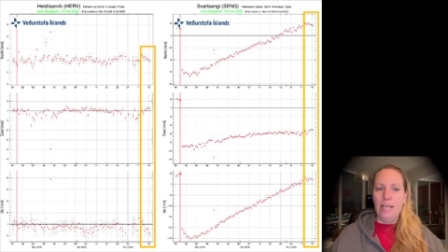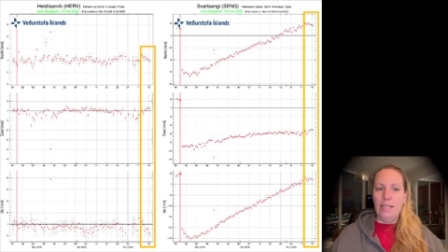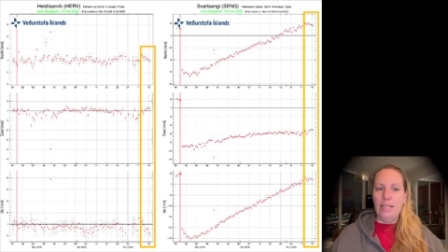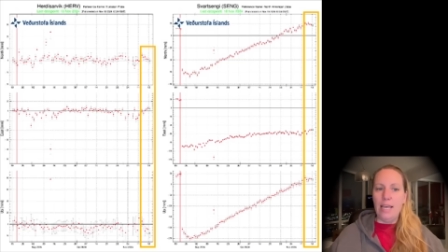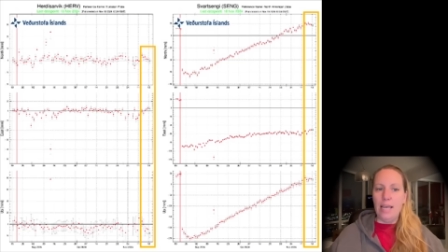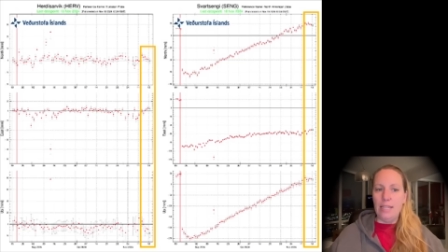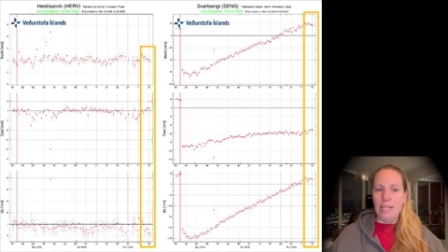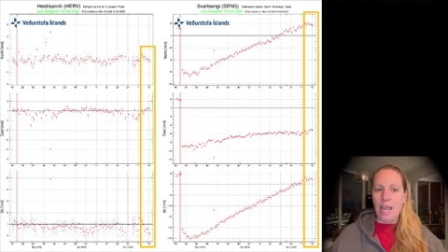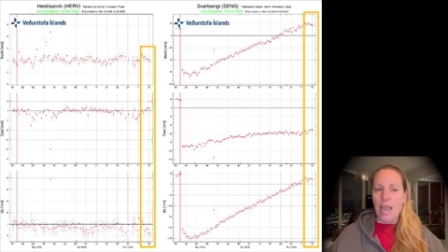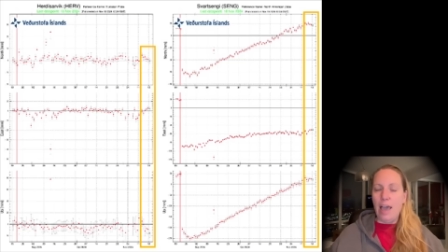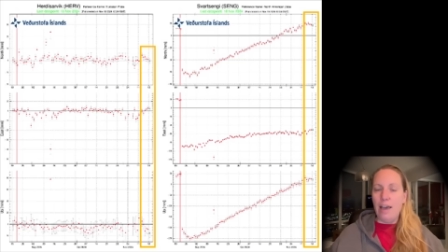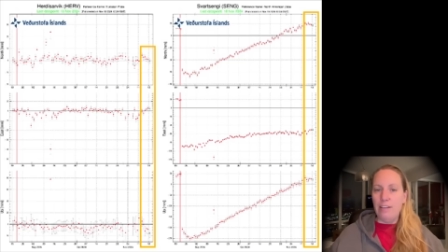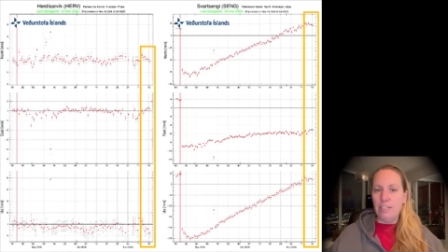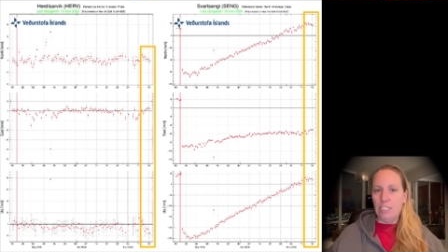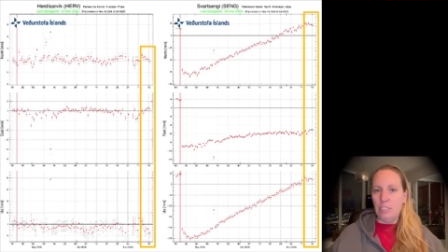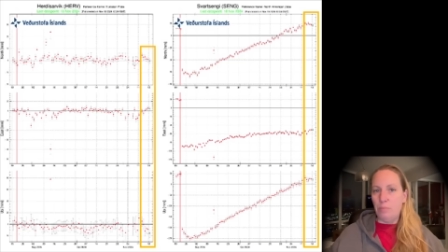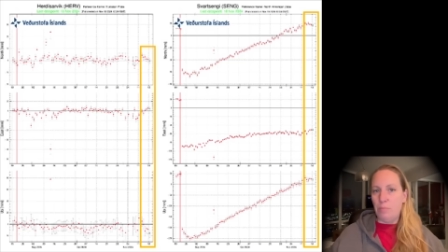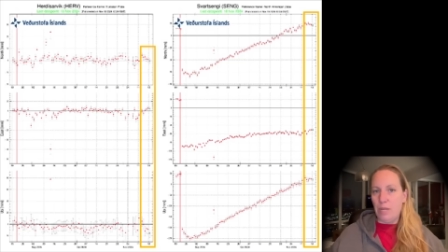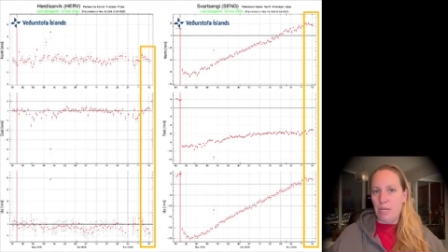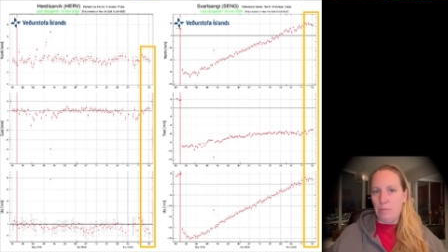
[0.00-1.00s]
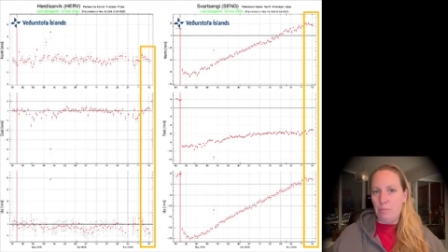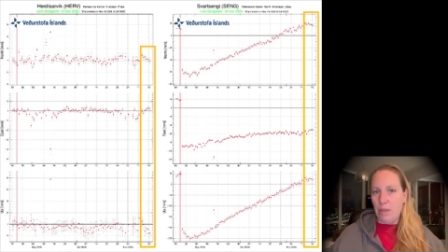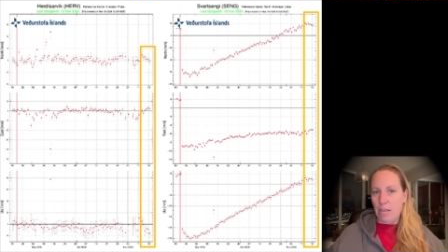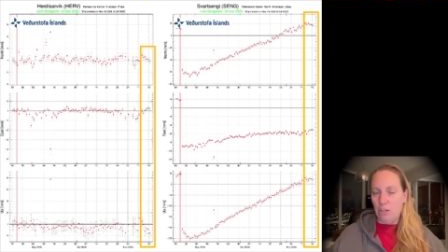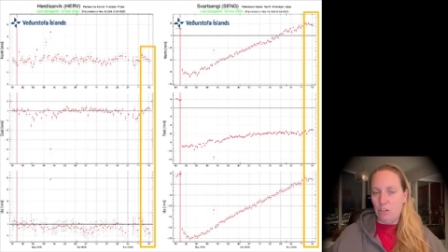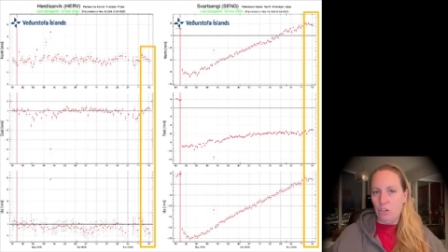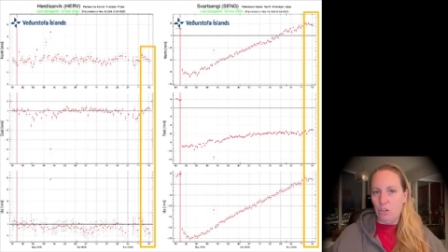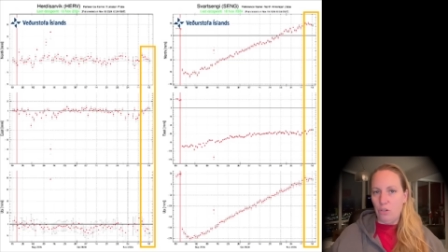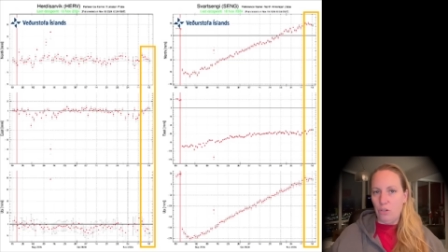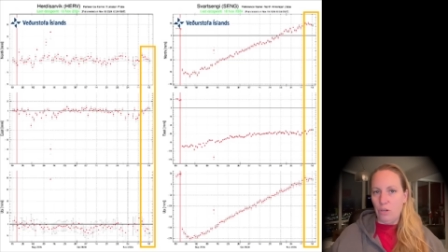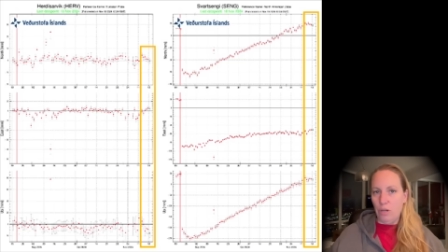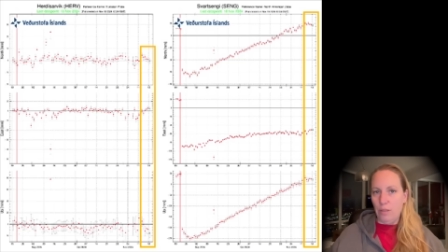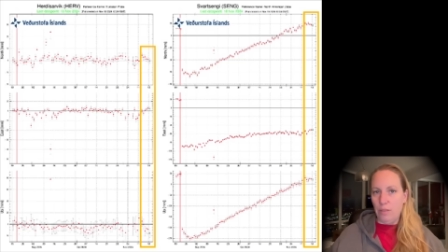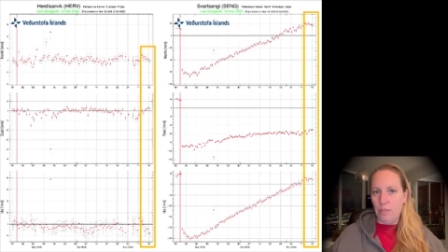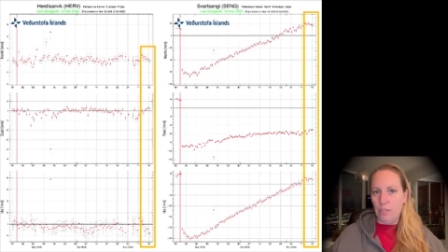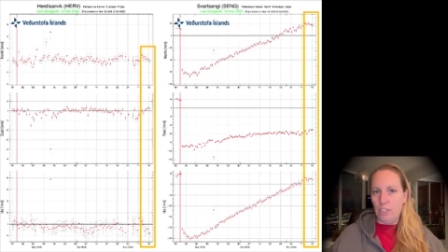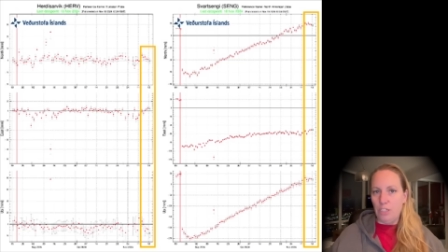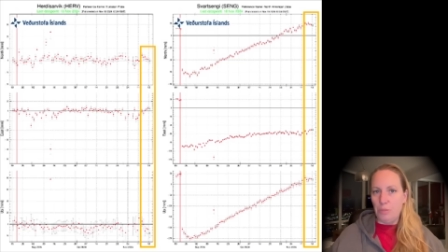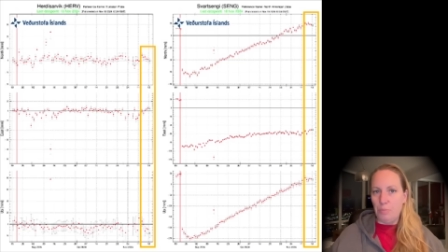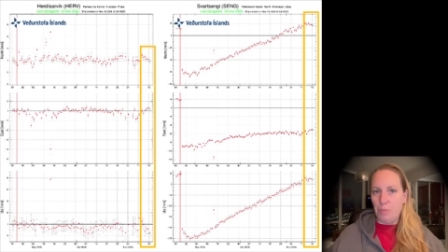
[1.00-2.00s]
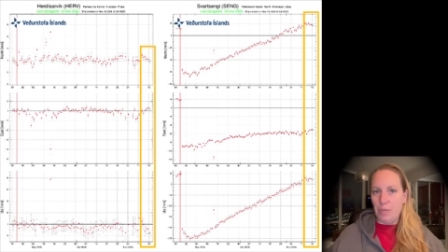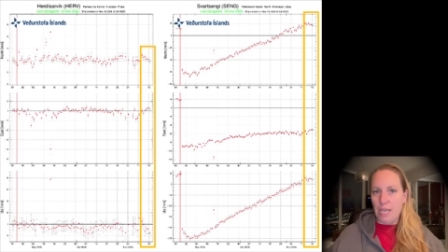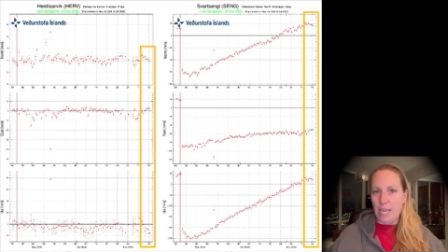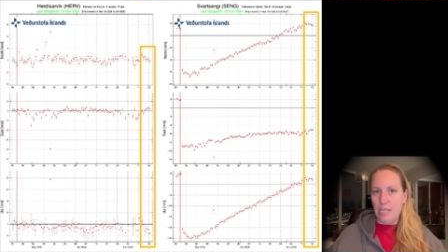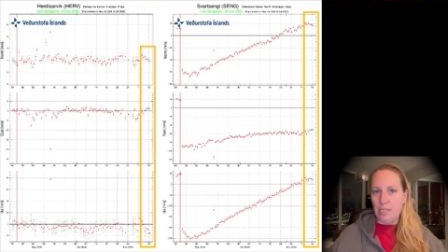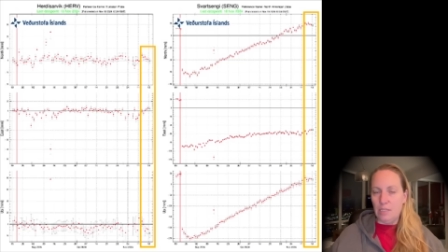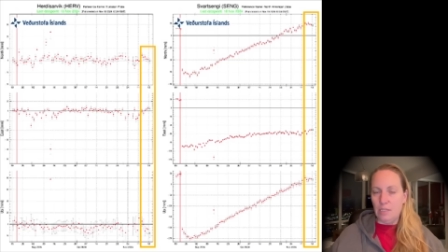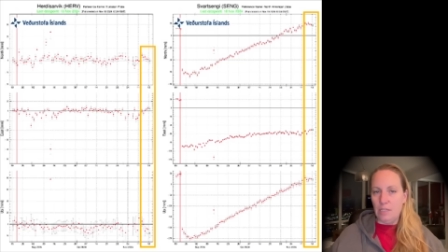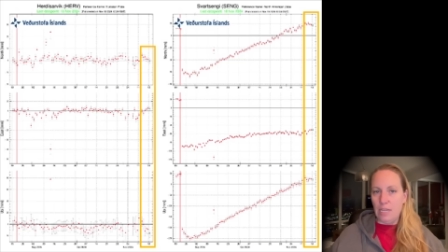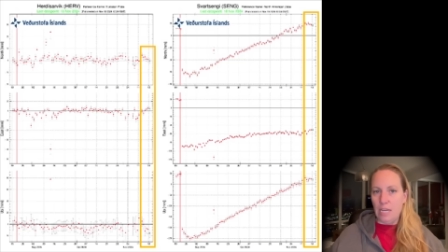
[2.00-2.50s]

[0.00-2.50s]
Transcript: that has been measured on the GPS